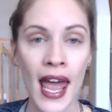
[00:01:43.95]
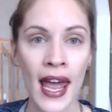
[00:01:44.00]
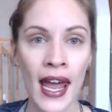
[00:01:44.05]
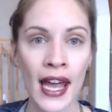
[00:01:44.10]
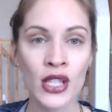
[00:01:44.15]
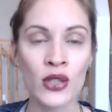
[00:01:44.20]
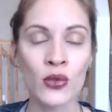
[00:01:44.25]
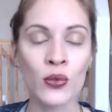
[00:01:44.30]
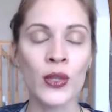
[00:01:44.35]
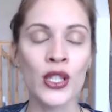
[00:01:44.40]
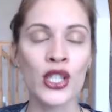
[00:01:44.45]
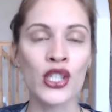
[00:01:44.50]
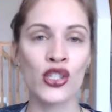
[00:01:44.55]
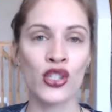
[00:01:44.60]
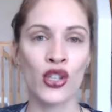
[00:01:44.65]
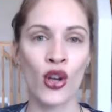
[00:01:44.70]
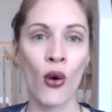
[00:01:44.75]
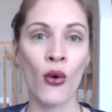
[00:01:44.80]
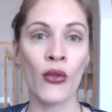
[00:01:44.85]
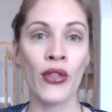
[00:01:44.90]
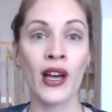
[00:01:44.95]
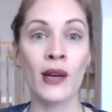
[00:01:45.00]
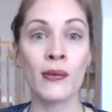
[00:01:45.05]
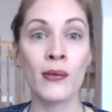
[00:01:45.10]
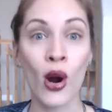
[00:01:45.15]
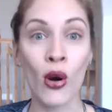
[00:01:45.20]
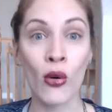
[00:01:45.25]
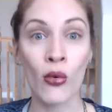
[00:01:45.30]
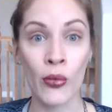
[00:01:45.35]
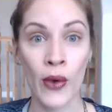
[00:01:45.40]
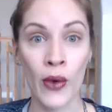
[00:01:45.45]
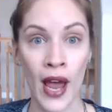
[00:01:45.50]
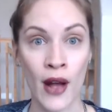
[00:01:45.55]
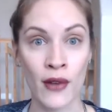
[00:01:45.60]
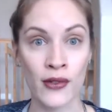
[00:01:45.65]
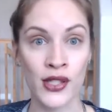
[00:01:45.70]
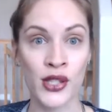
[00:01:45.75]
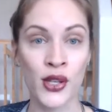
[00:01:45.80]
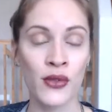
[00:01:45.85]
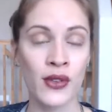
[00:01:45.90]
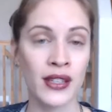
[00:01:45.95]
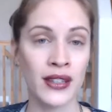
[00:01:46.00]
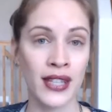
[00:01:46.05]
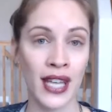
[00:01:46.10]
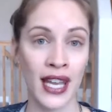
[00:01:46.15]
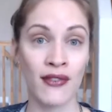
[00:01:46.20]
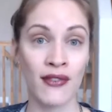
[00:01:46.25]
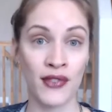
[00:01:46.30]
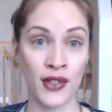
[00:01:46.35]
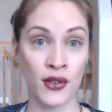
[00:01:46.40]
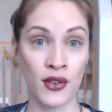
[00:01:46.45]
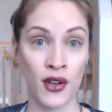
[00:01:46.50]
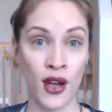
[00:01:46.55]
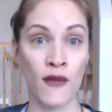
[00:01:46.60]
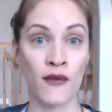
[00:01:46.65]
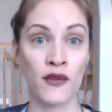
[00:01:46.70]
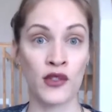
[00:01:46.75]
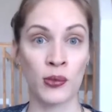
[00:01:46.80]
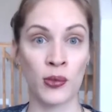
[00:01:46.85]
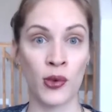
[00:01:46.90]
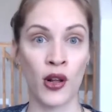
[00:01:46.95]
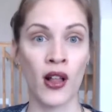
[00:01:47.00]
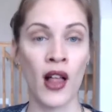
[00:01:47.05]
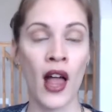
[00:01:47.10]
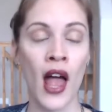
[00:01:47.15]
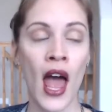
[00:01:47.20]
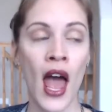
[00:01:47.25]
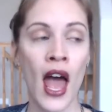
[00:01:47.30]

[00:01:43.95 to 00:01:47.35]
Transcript: and we show them around so that they feel comfortable,